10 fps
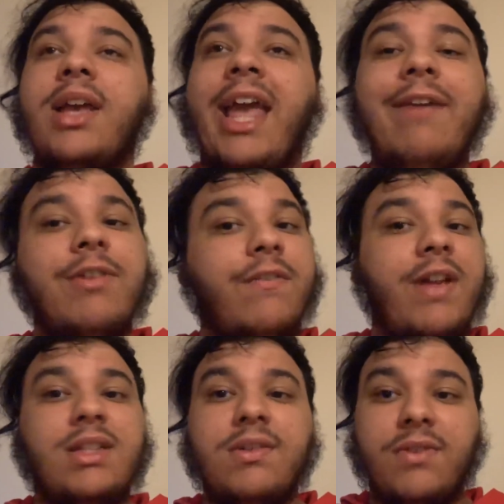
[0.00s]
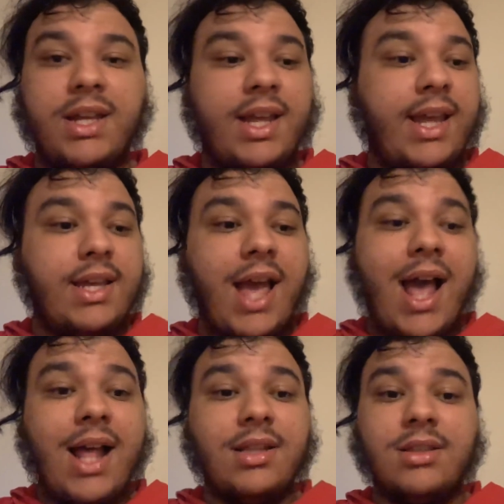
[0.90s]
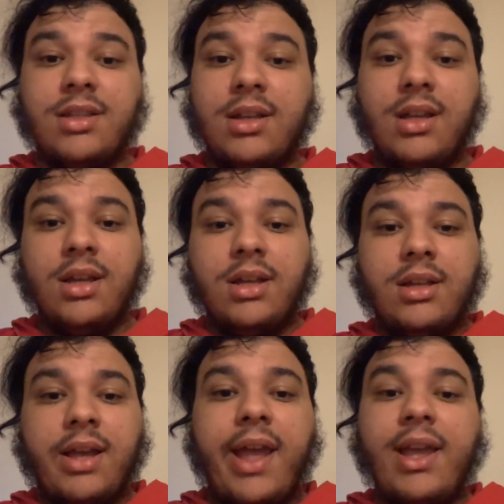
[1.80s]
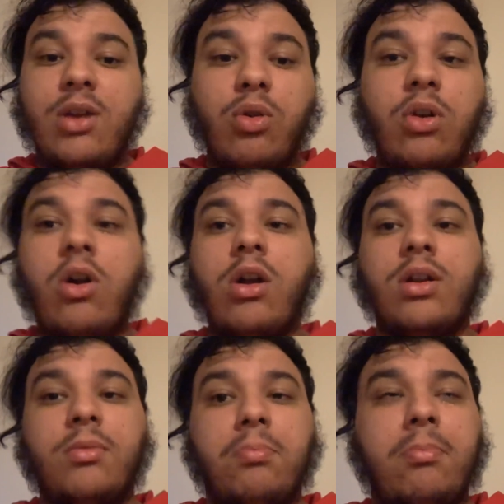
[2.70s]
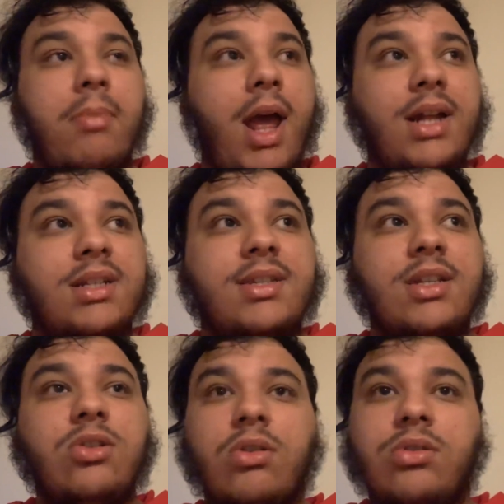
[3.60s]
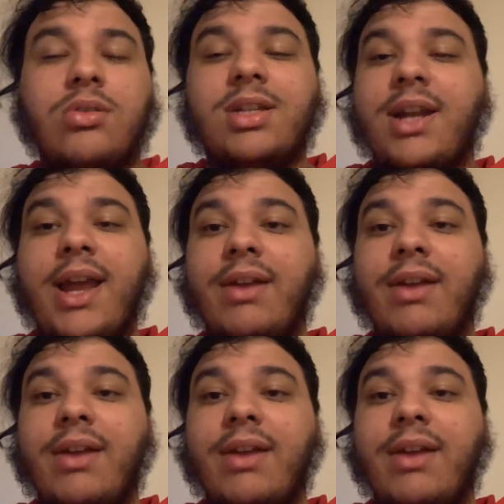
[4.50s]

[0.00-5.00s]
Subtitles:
Even offensively, he could have got an assist or two today.